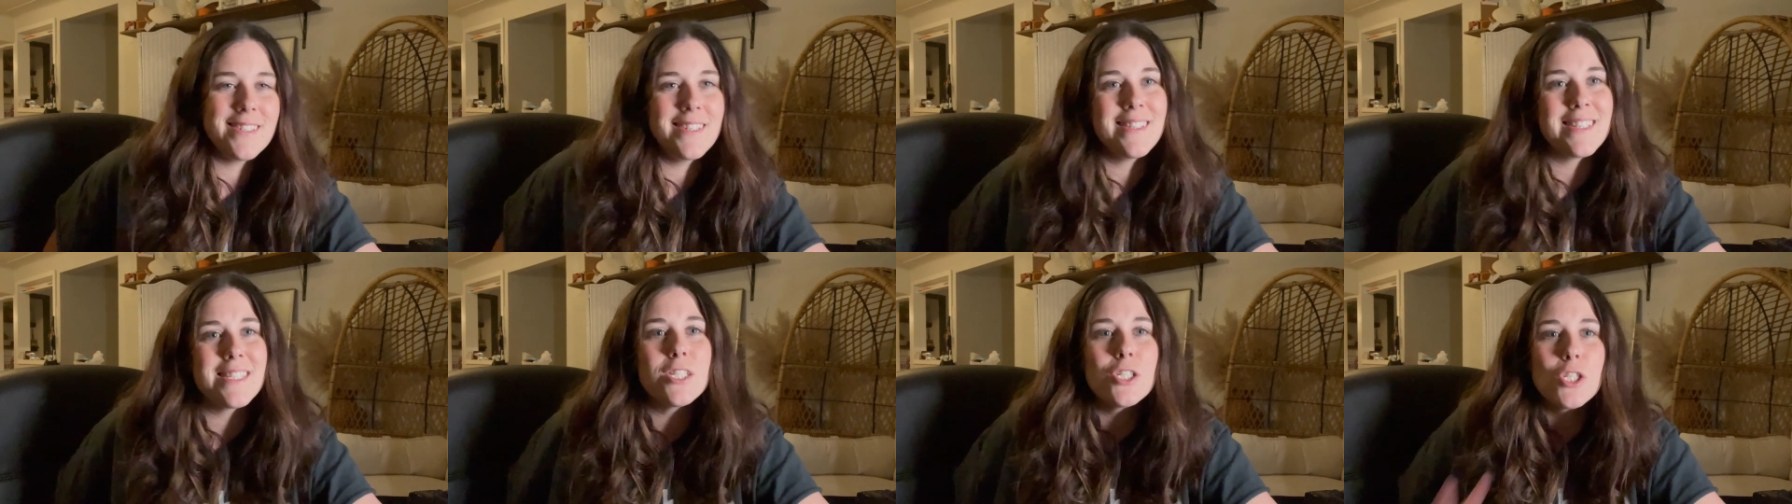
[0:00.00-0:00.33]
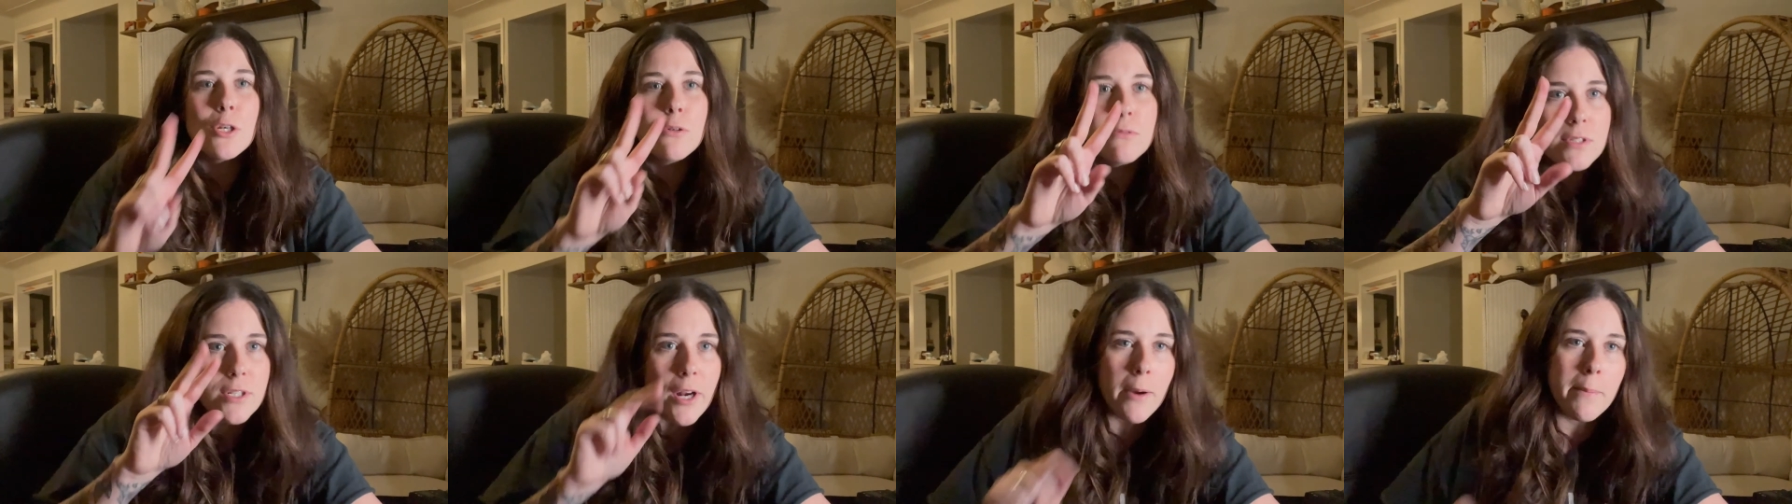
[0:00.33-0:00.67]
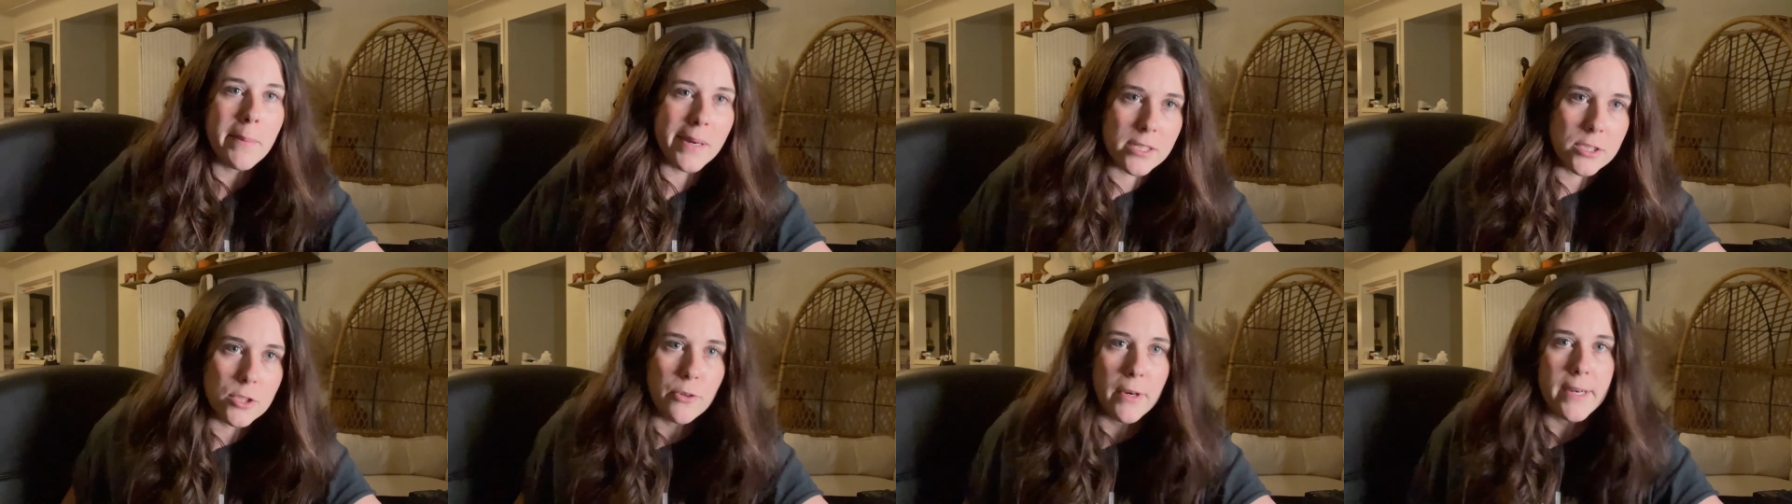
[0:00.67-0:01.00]
It's 2
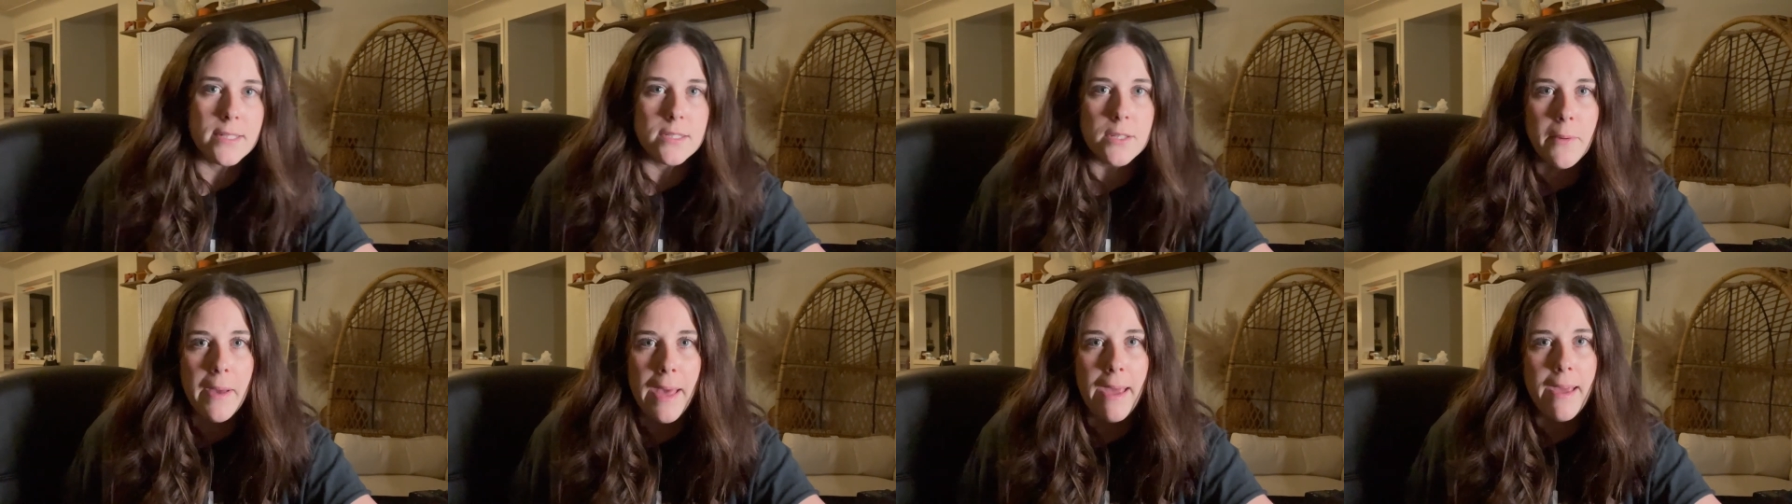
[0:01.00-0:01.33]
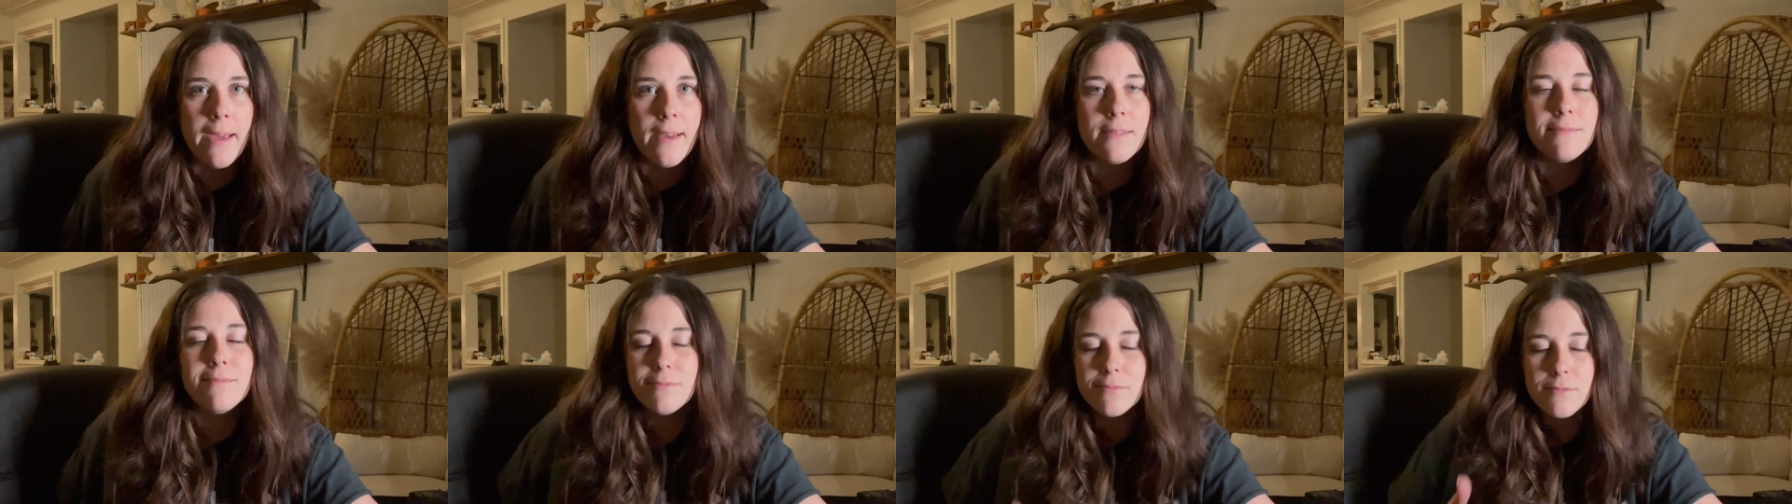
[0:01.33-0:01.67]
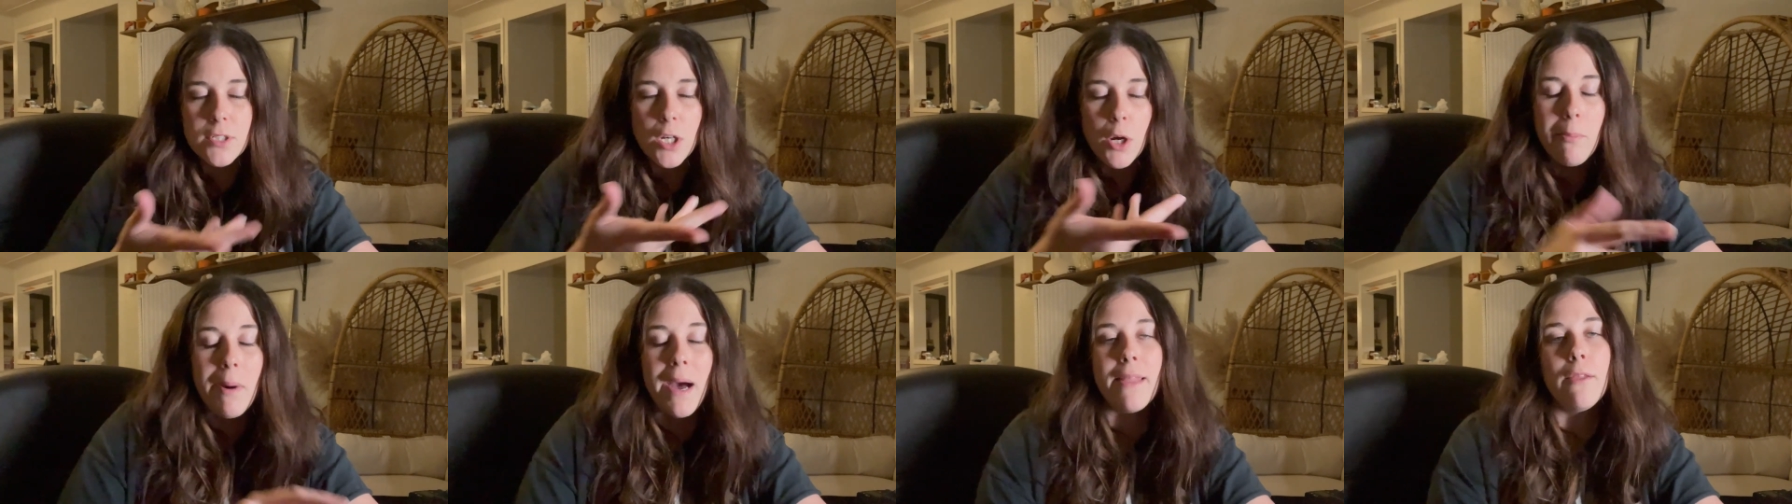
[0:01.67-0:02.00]
Starbucks drinks, okay?
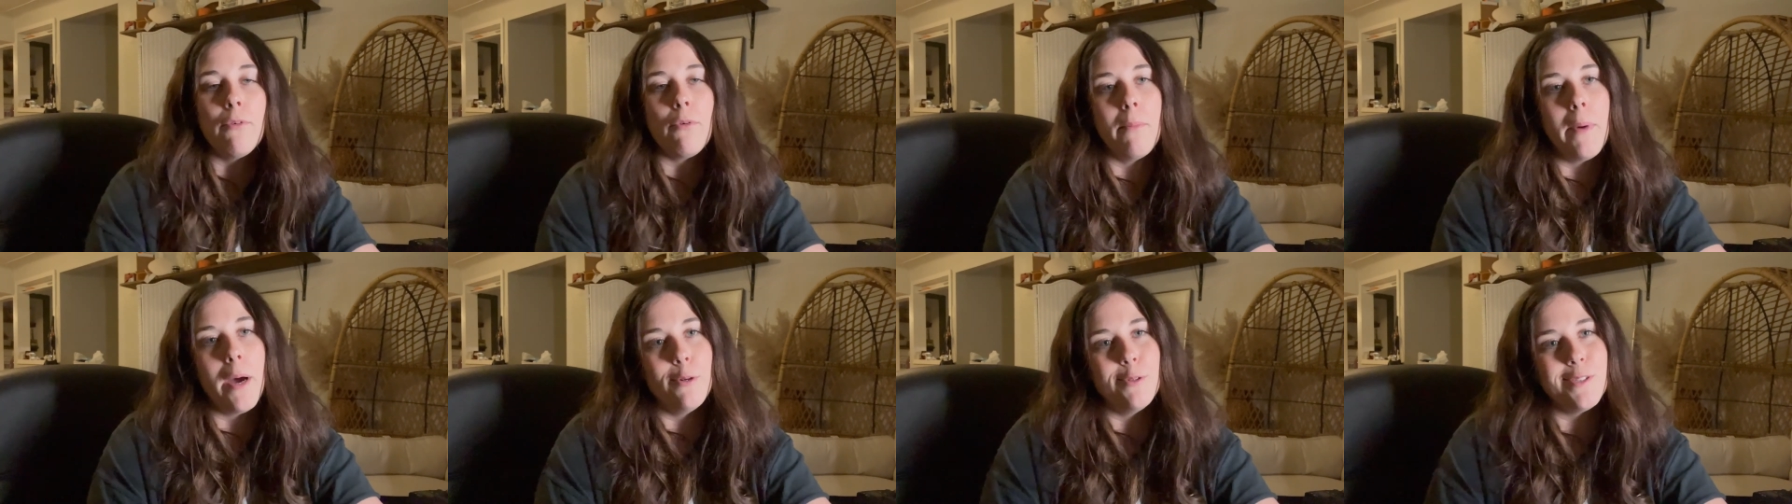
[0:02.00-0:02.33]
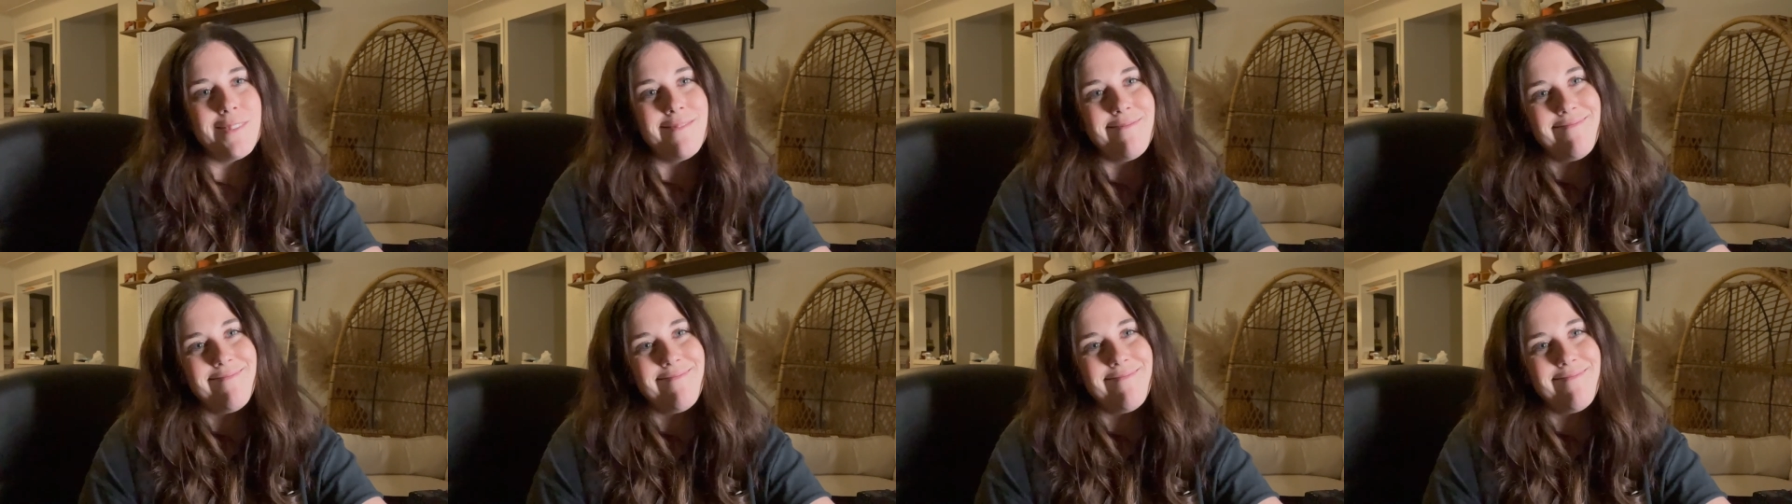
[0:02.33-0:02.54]
Go buy the remote.